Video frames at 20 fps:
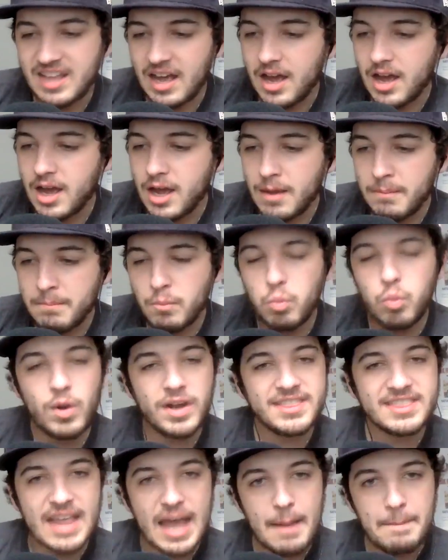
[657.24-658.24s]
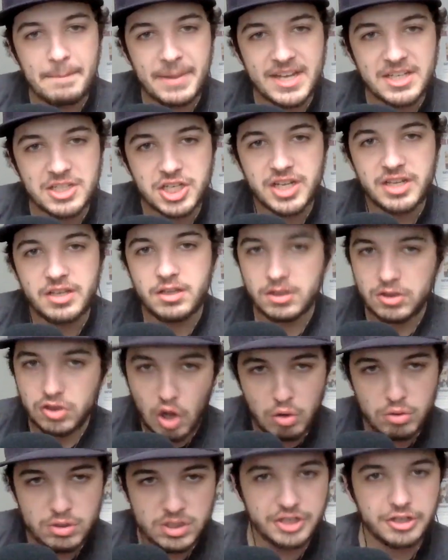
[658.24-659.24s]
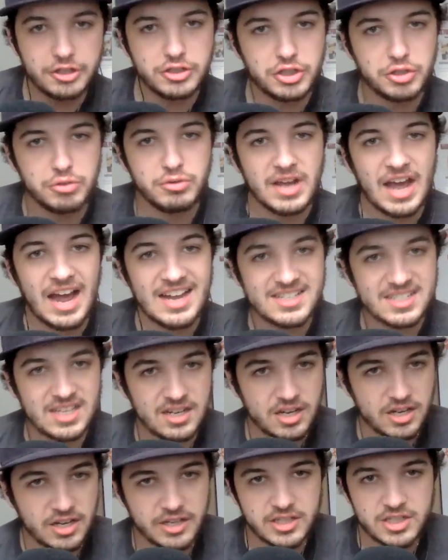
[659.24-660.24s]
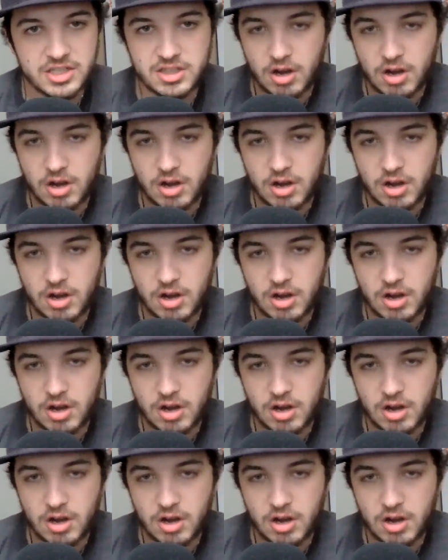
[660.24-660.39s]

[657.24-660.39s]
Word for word: um, with that pitching, those are your two guys that are going to